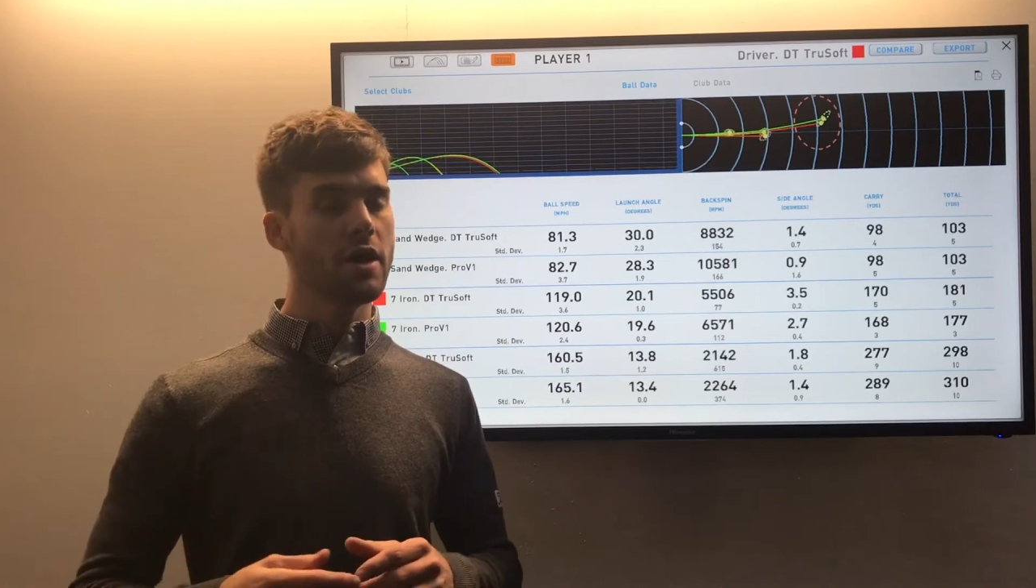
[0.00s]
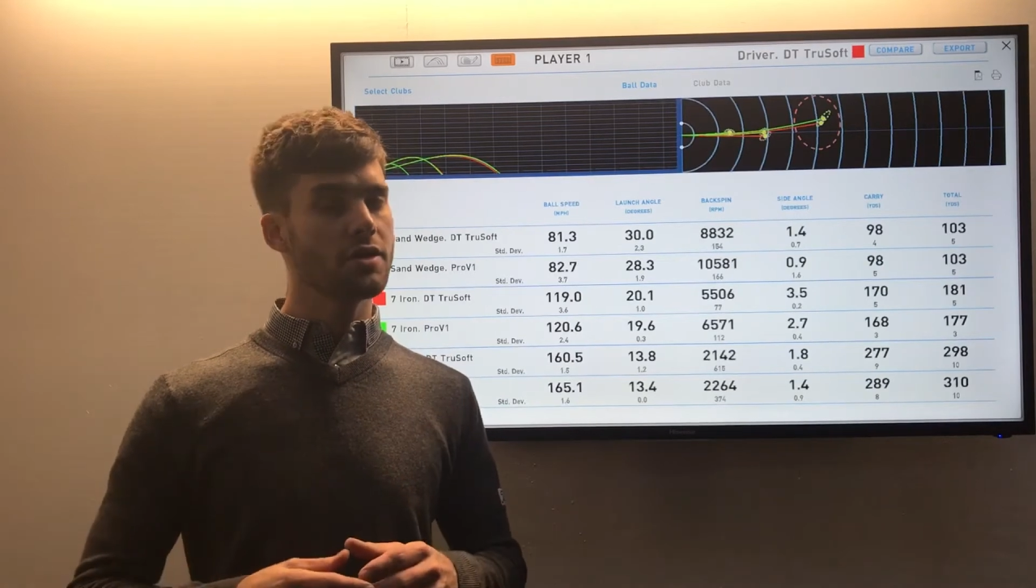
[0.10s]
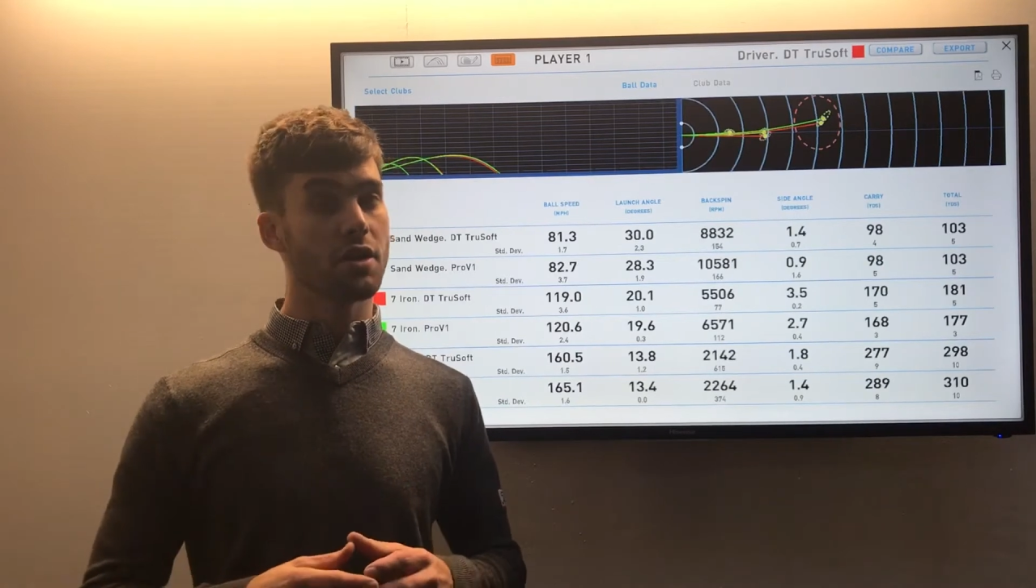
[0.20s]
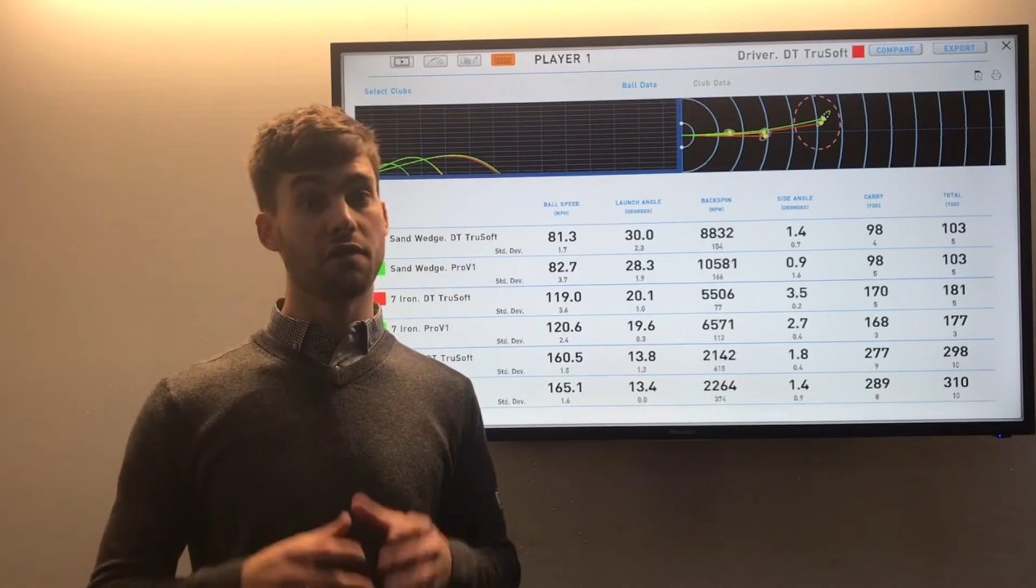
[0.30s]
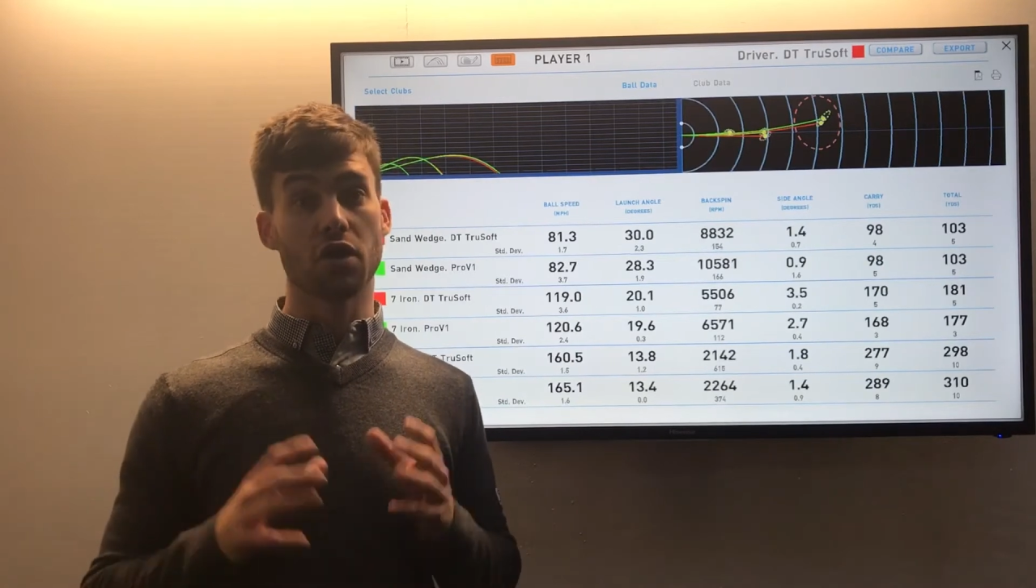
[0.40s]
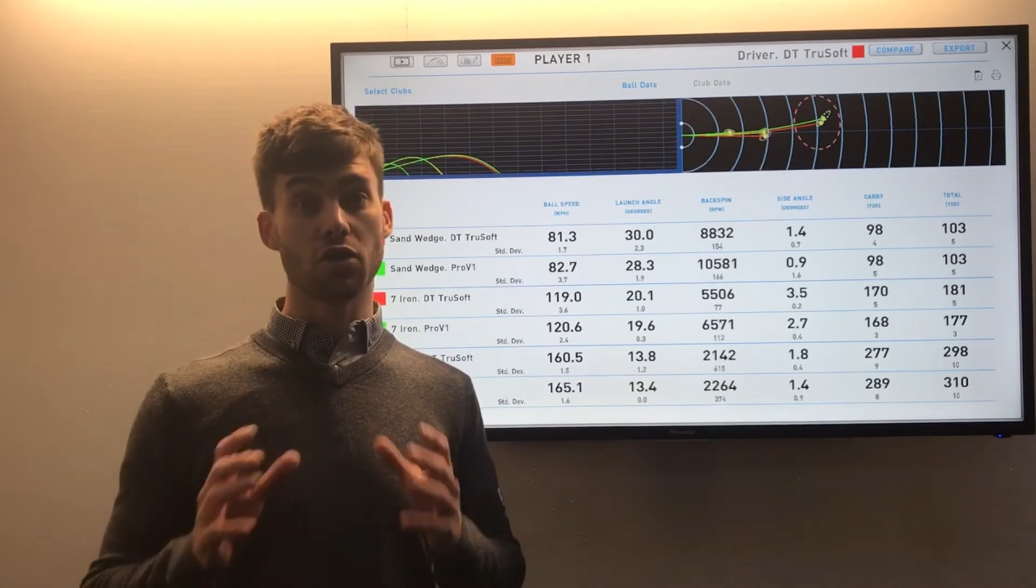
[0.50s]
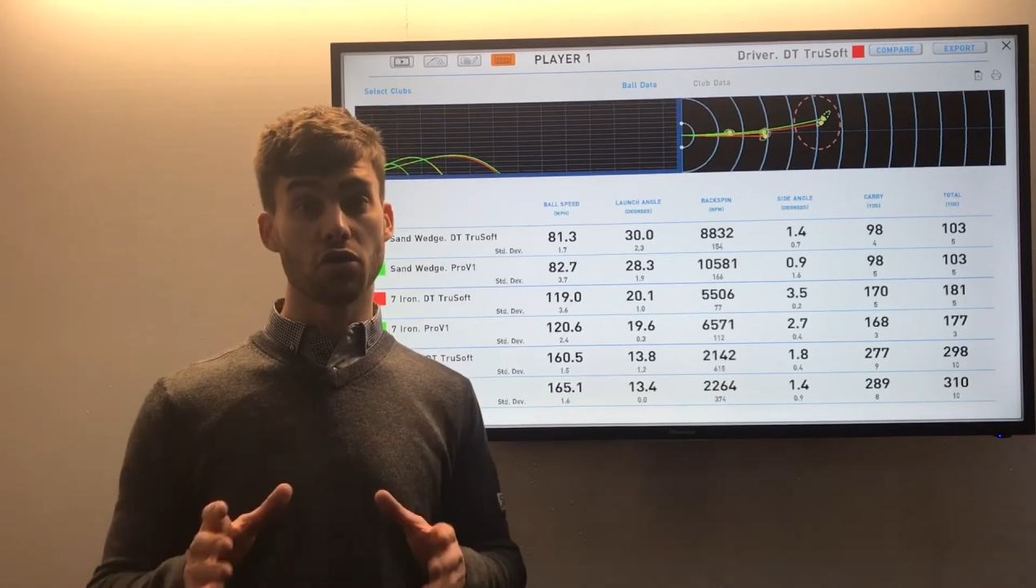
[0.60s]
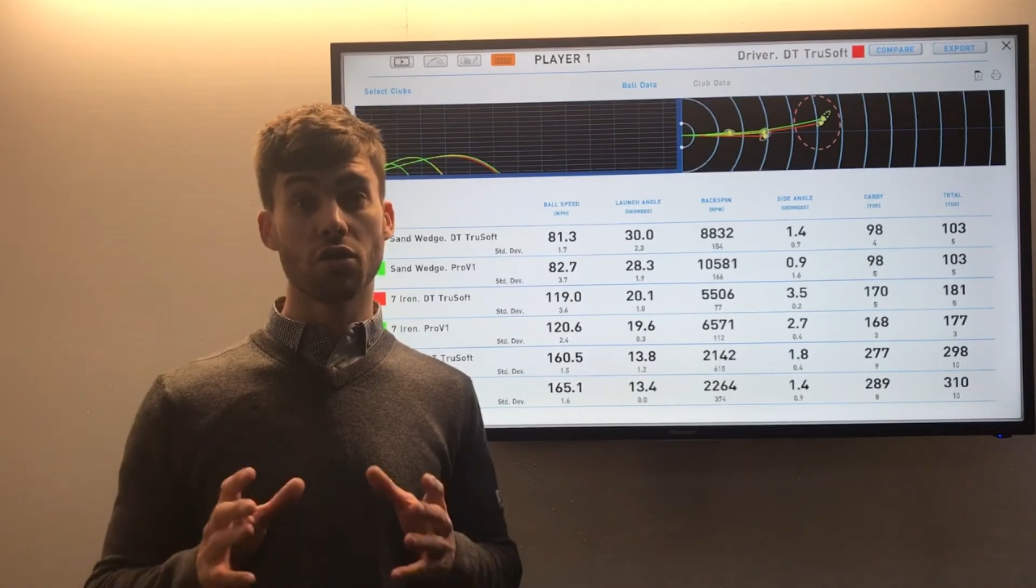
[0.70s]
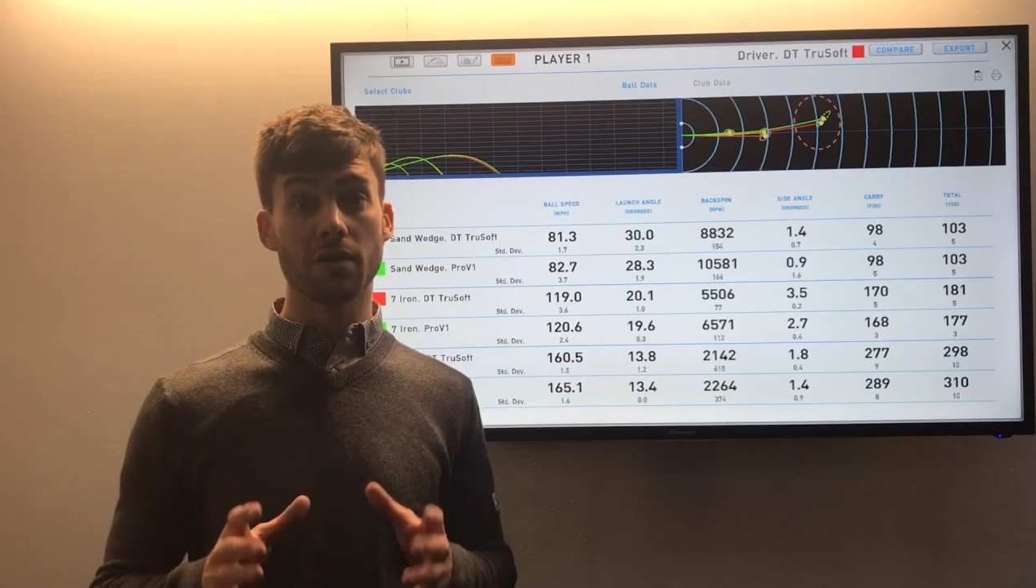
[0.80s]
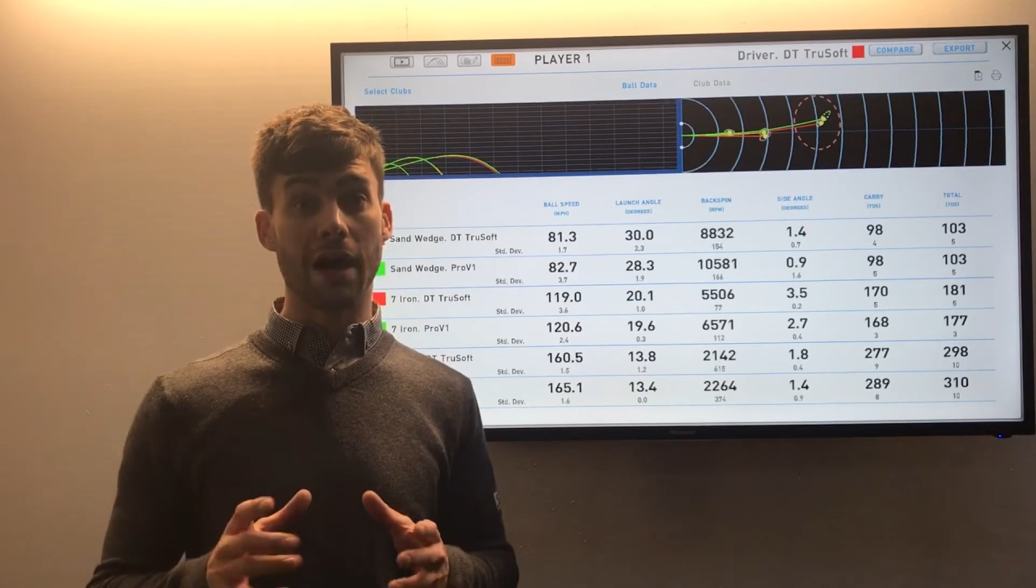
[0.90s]
So if you can
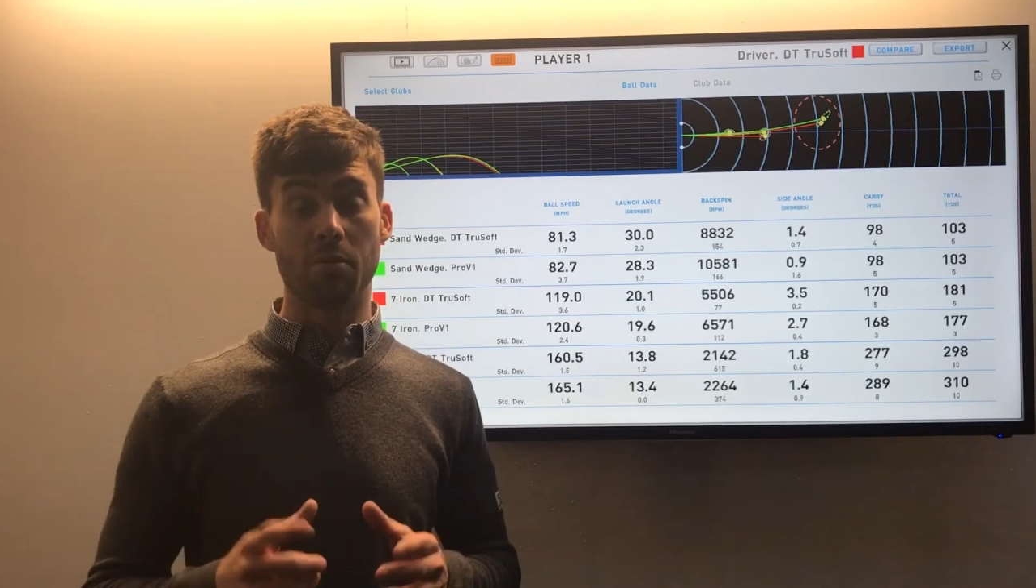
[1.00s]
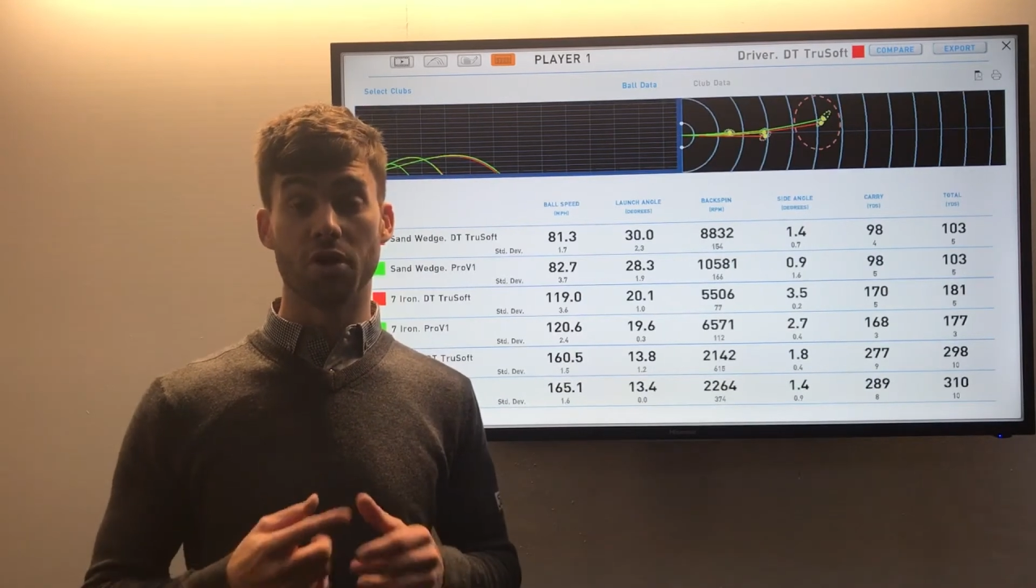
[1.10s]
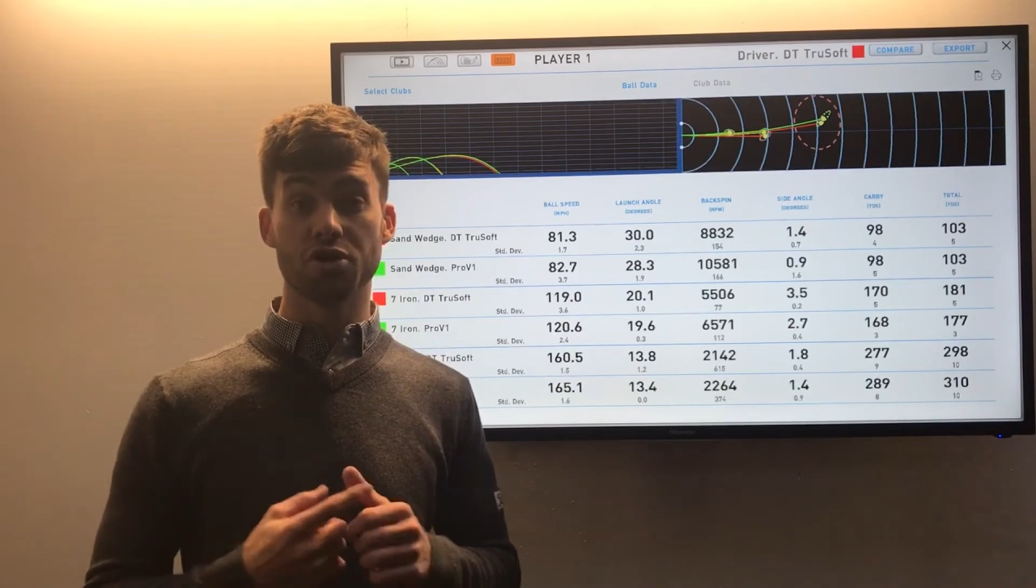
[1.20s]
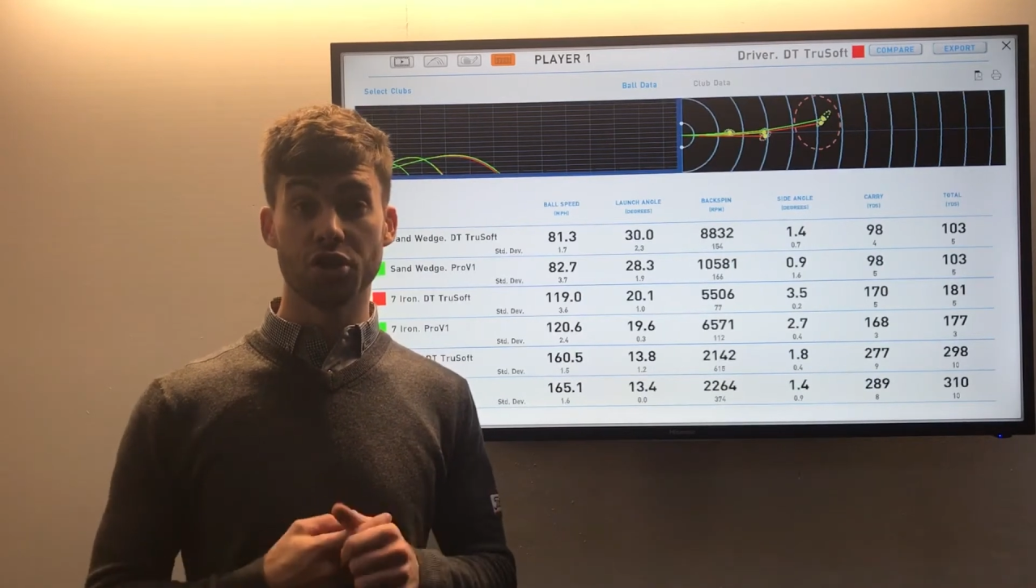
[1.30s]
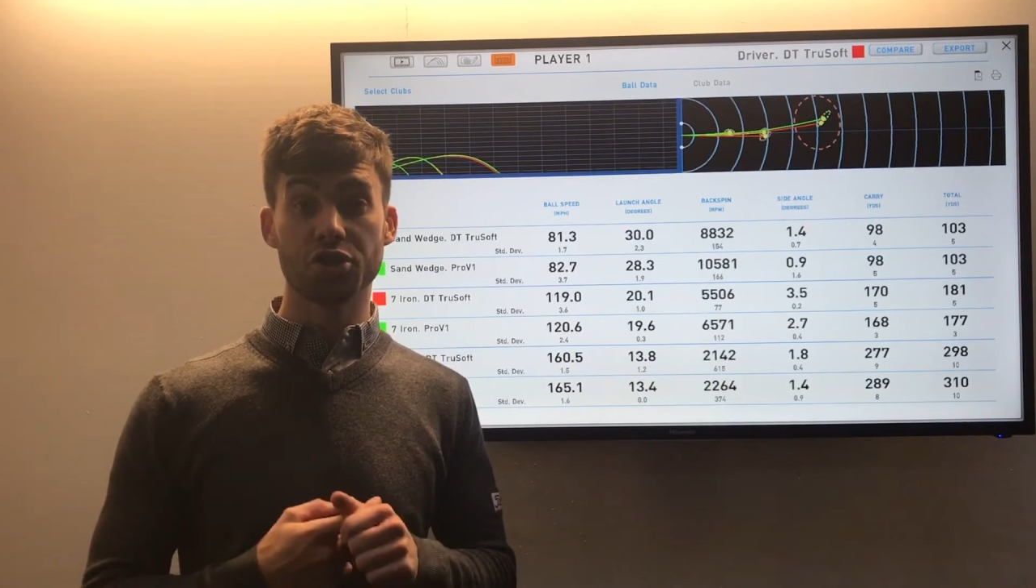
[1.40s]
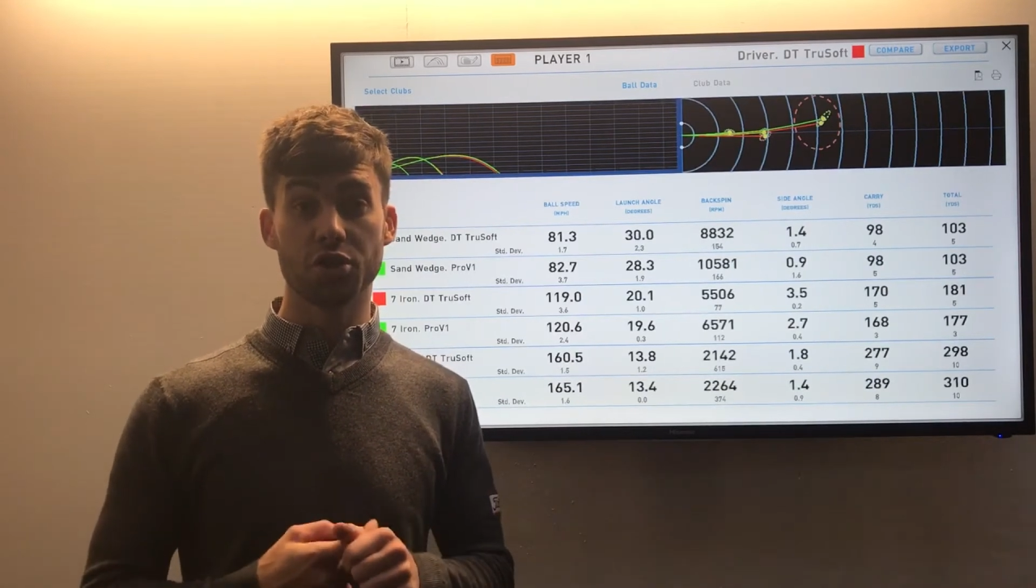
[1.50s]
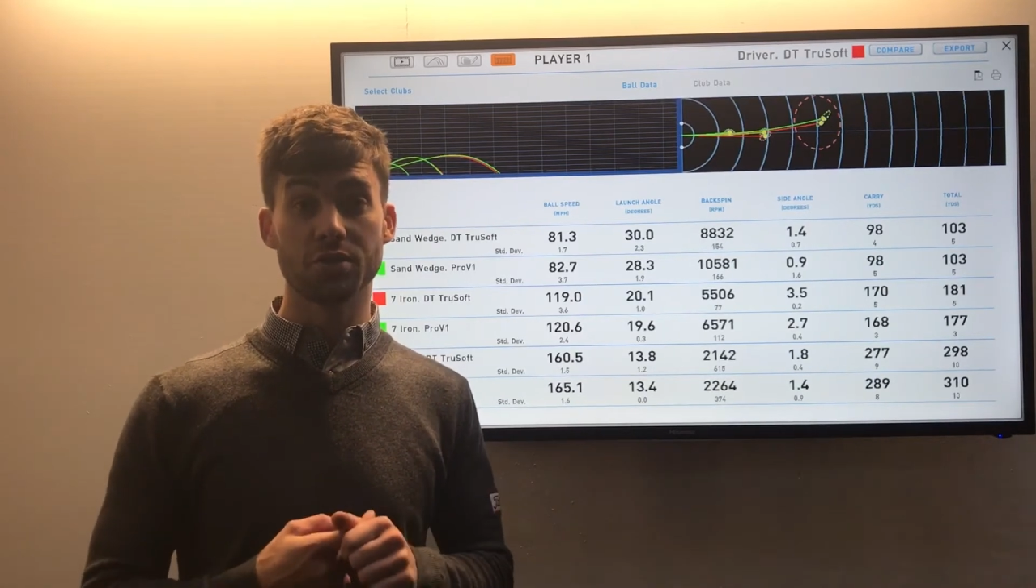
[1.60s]
do that by just